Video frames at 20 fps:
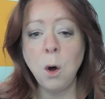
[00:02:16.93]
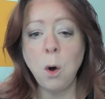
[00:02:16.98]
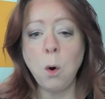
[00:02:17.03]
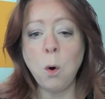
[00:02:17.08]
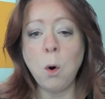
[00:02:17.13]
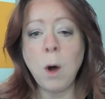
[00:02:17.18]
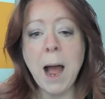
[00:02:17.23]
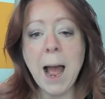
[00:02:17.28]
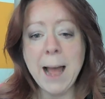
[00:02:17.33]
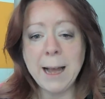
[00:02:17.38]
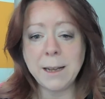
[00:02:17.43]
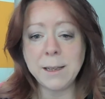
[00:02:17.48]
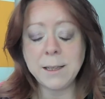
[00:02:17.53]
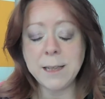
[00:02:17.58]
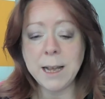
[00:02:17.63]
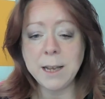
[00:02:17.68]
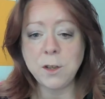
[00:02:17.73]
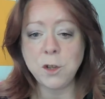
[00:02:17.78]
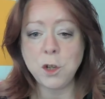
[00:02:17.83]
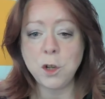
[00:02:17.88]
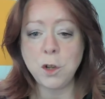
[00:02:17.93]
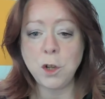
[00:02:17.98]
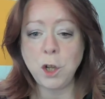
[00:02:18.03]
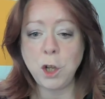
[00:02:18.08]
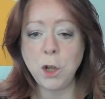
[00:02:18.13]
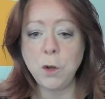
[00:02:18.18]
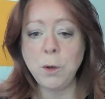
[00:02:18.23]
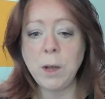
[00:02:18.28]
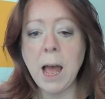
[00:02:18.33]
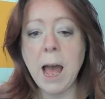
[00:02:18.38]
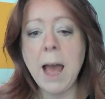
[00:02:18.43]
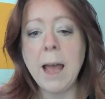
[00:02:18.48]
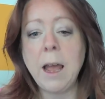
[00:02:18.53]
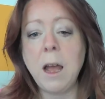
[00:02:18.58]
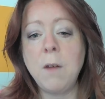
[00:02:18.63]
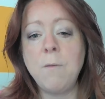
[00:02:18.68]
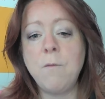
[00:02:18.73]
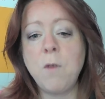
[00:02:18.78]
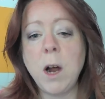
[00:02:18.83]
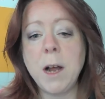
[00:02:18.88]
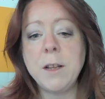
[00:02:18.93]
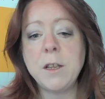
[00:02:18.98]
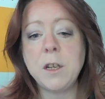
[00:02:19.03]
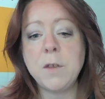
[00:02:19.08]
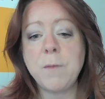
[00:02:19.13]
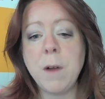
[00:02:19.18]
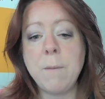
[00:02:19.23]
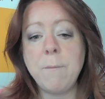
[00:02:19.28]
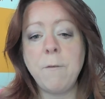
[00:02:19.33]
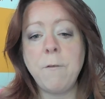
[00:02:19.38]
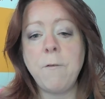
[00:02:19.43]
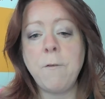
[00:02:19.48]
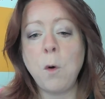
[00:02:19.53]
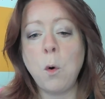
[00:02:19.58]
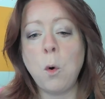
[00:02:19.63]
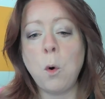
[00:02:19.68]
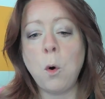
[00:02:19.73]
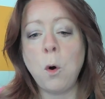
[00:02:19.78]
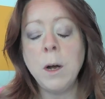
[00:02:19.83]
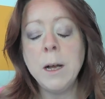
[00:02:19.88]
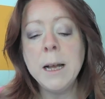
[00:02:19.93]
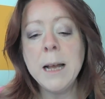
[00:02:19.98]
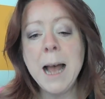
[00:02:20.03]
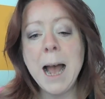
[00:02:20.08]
or access to the UK and right to rent for.